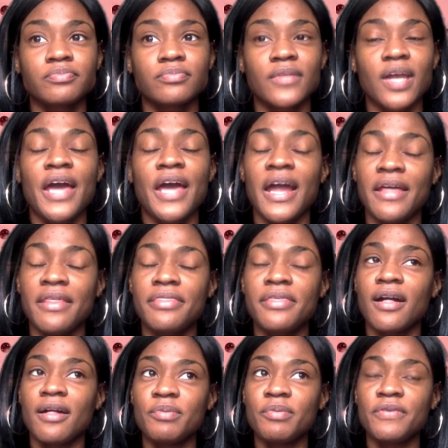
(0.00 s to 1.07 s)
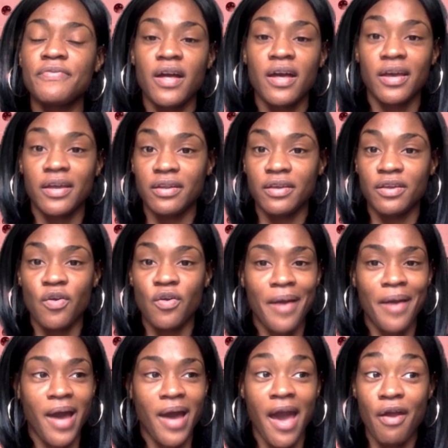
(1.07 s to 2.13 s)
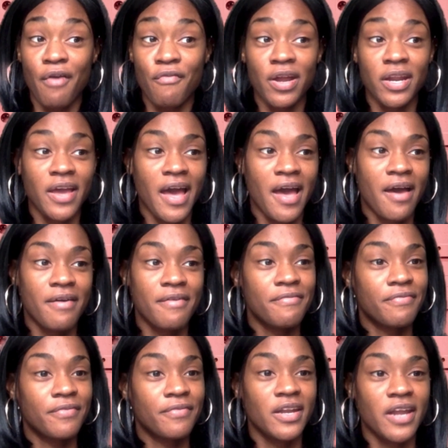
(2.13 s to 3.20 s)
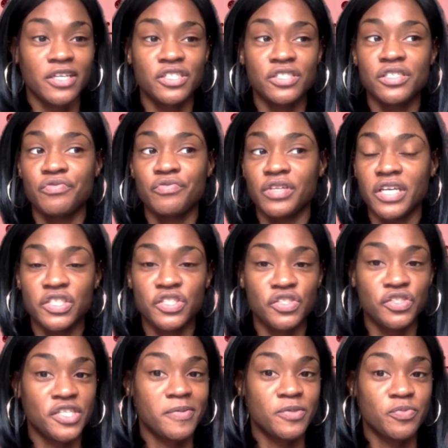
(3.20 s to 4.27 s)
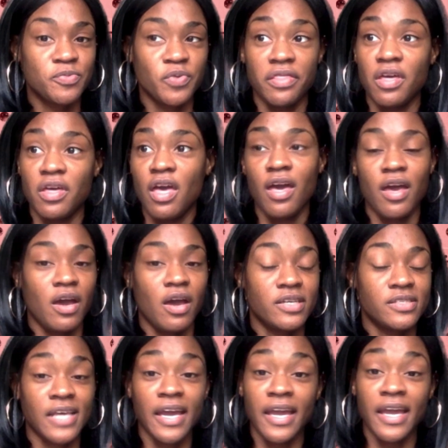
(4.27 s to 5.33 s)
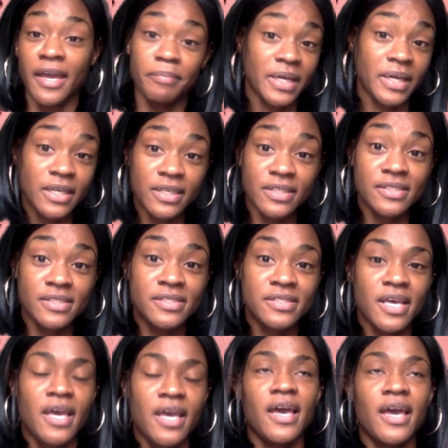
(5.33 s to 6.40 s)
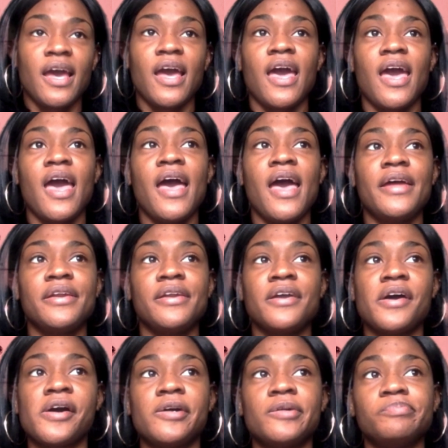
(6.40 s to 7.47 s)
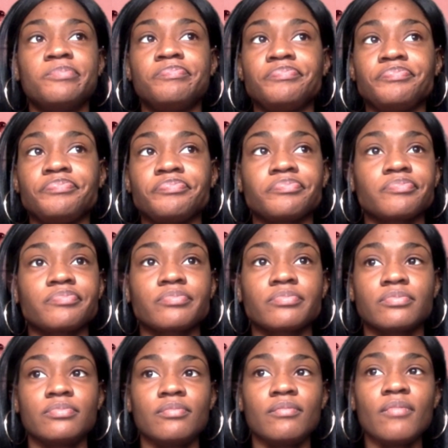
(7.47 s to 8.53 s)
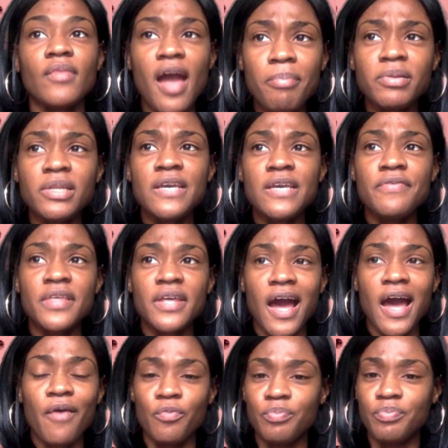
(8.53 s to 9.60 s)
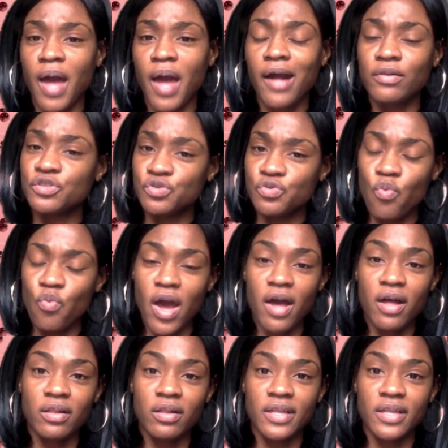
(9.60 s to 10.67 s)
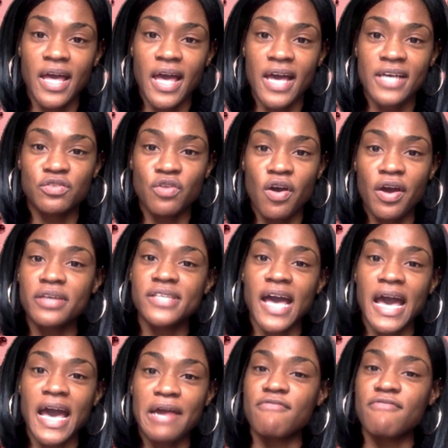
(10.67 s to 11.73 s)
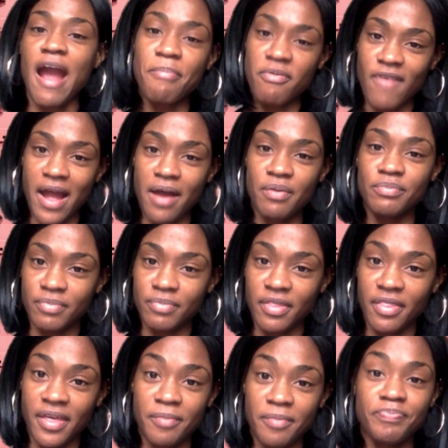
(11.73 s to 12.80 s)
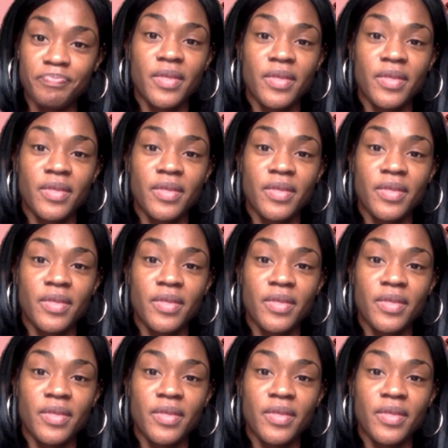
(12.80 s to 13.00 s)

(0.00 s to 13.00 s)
And I think I'll be fine. I already have connections and relationships with psych NPs, and I believe that I'll do well as long as I wrap around them,